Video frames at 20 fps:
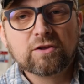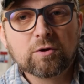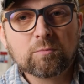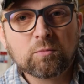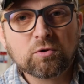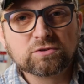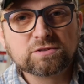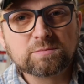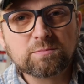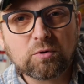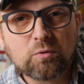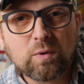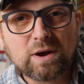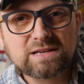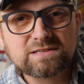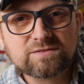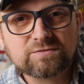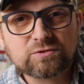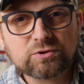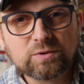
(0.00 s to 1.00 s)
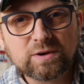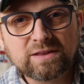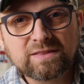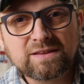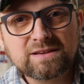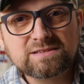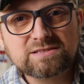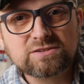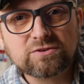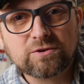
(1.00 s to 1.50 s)
There are multiple ways of doing
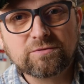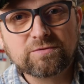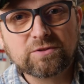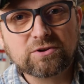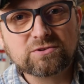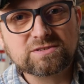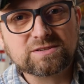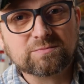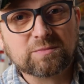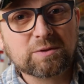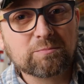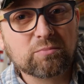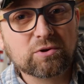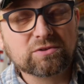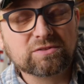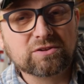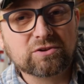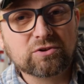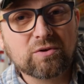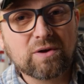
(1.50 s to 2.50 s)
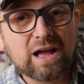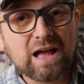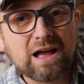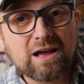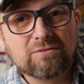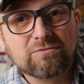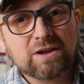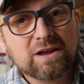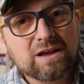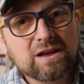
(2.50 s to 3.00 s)
this, so if there's some input that you
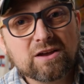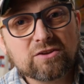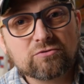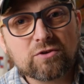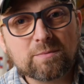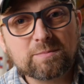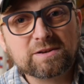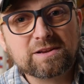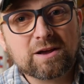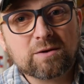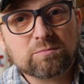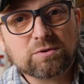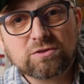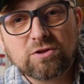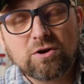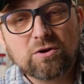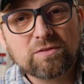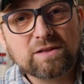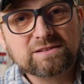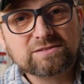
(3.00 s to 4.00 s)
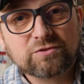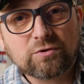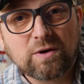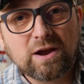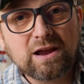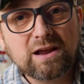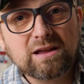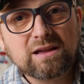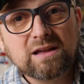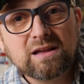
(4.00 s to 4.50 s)
have, drop it down below, that's
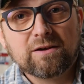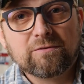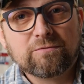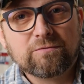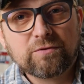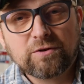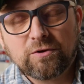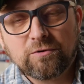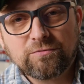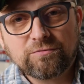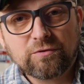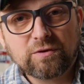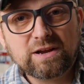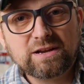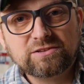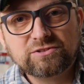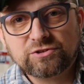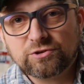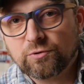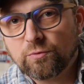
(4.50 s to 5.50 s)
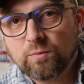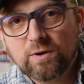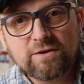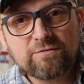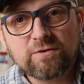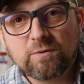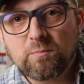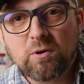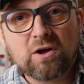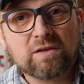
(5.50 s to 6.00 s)
great. Feel free to
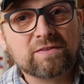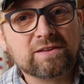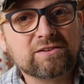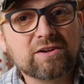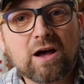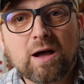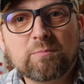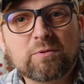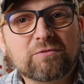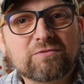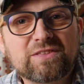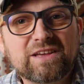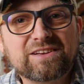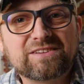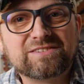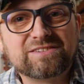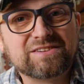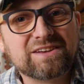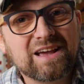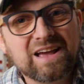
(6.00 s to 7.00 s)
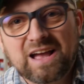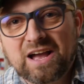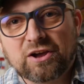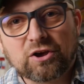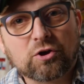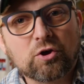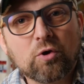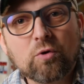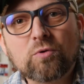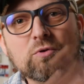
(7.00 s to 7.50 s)
riff upon the top of this,
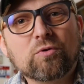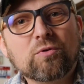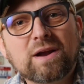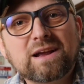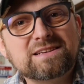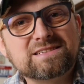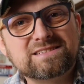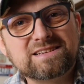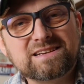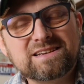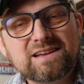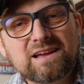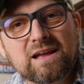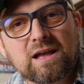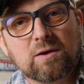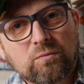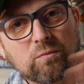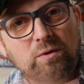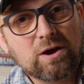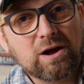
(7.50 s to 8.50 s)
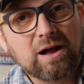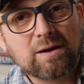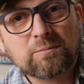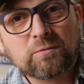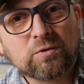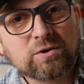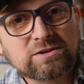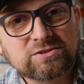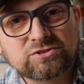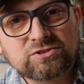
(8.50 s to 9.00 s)
go crazy. What I'm
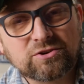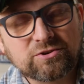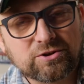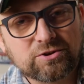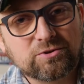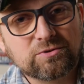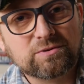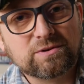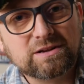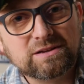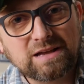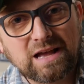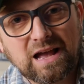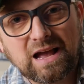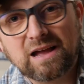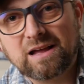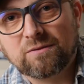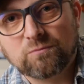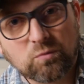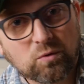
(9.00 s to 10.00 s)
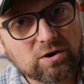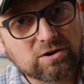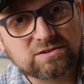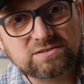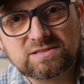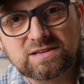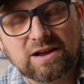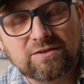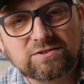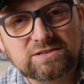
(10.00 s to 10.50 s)
going to show you
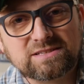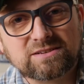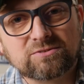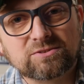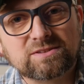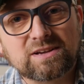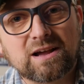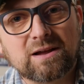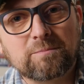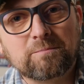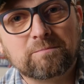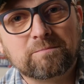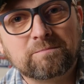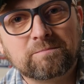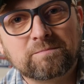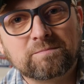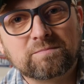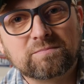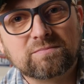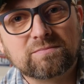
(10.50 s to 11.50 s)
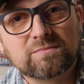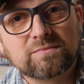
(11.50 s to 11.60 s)
works every single time. At the end